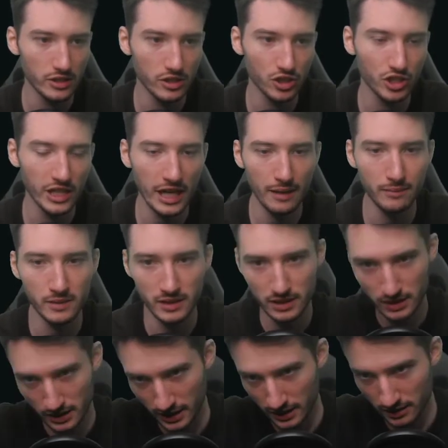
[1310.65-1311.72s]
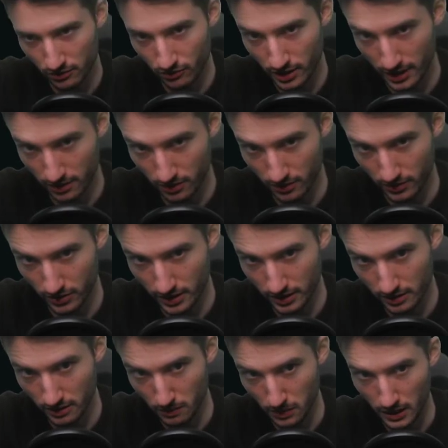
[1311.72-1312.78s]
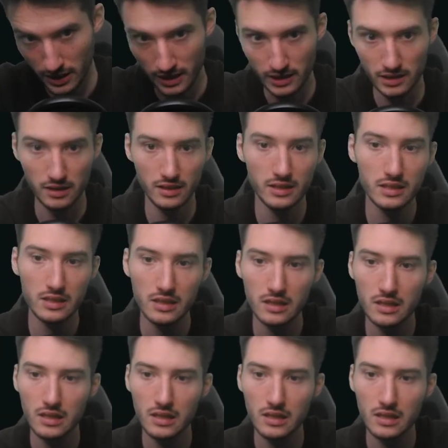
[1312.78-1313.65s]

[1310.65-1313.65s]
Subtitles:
enchantments against Rakdos. That's the plan, at least.